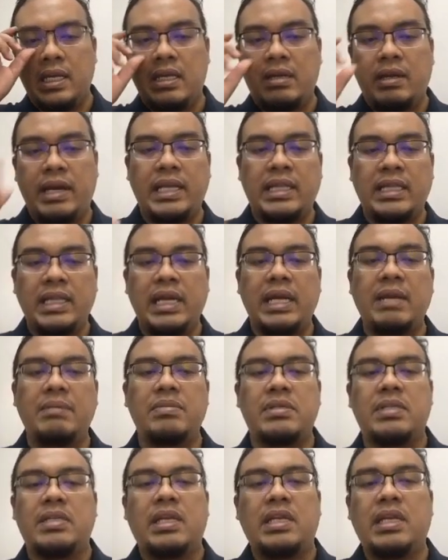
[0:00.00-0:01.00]
now at
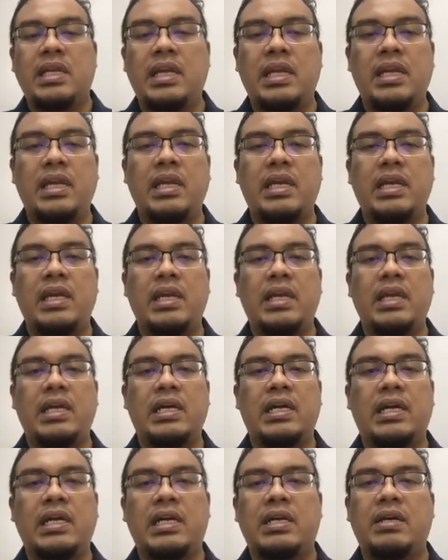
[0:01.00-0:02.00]
times,
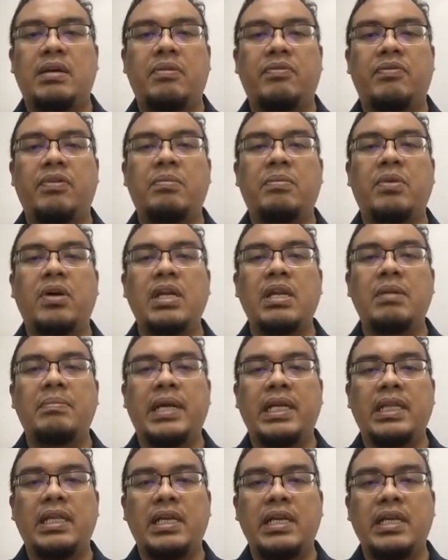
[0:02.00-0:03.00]
for model
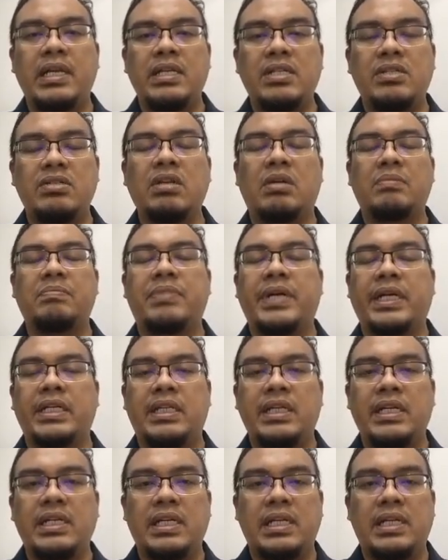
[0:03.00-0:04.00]
method, it is not
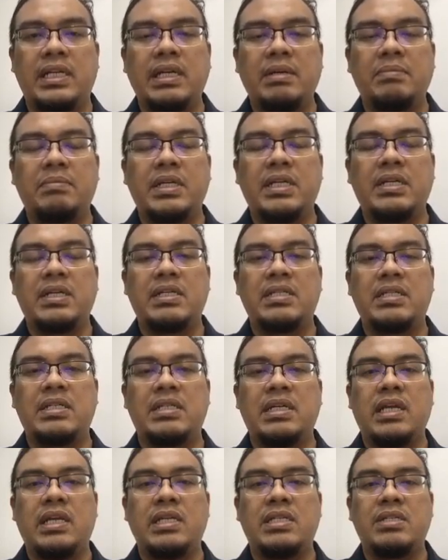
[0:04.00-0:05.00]
practical
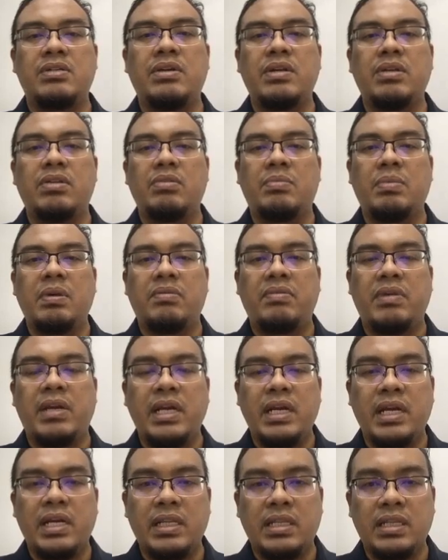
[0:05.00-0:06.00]
because it is going to be
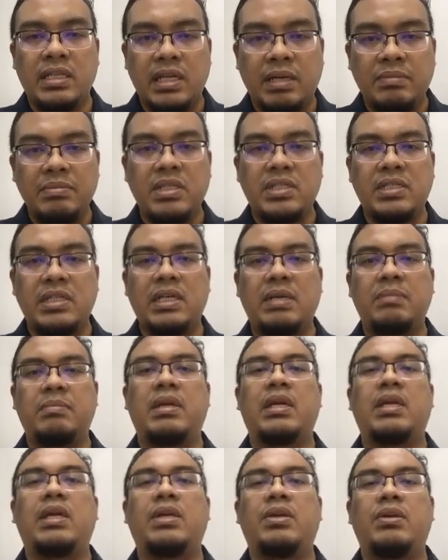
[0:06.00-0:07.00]
very
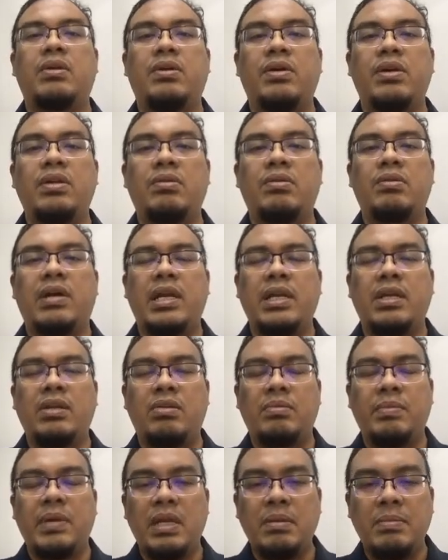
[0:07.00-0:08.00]
troublesome. You're going to
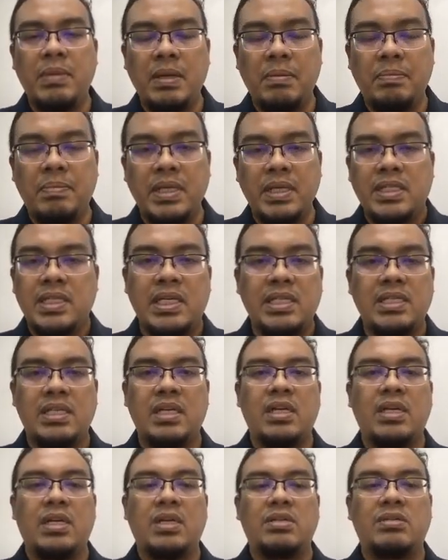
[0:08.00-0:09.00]
cut into many
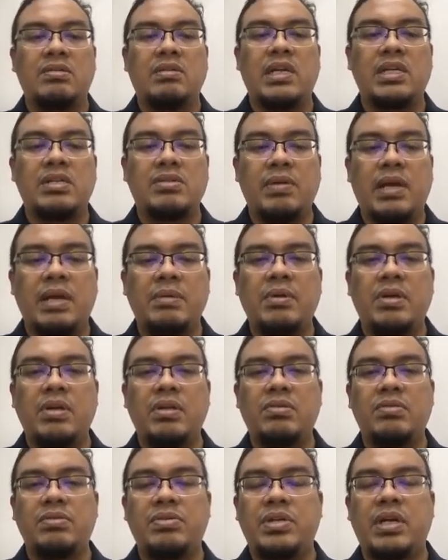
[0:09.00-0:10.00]
pieces. So that's why I'm
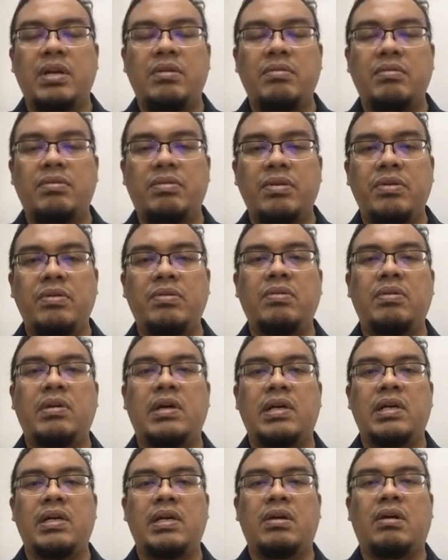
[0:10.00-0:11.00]
going to share with
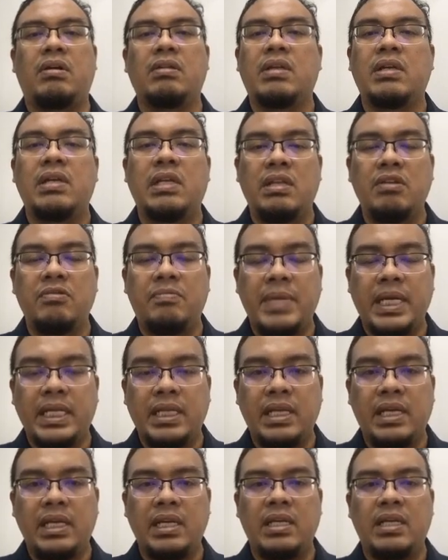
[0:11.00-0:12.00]
you alternative
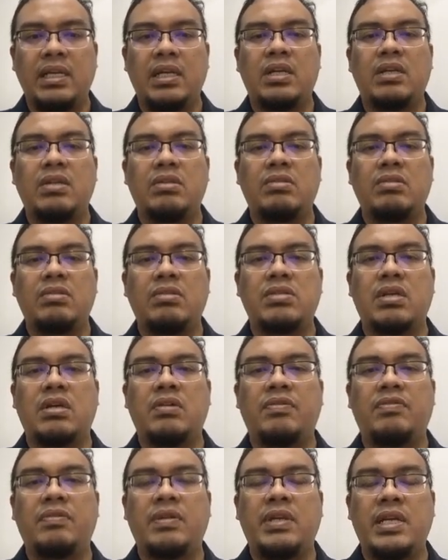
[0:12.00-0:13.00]
method to
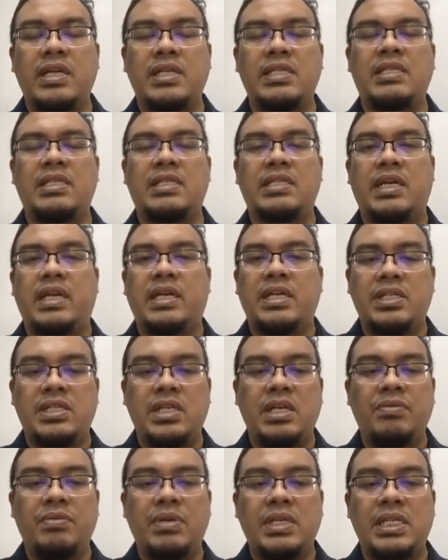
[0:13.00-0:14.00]
solve this
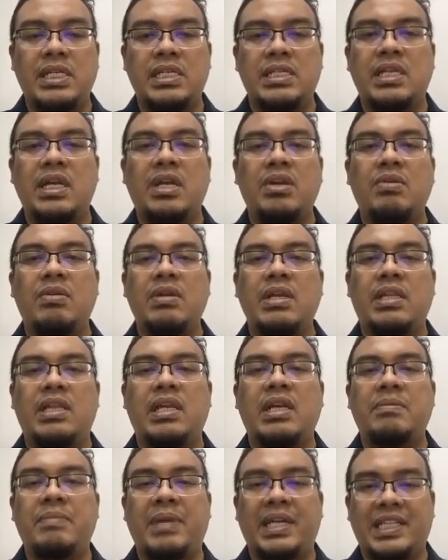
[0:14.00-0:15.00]
strategy, which is the
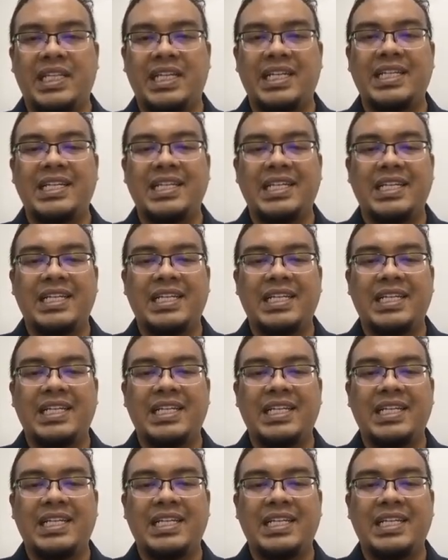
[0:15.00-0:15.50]
unitary method.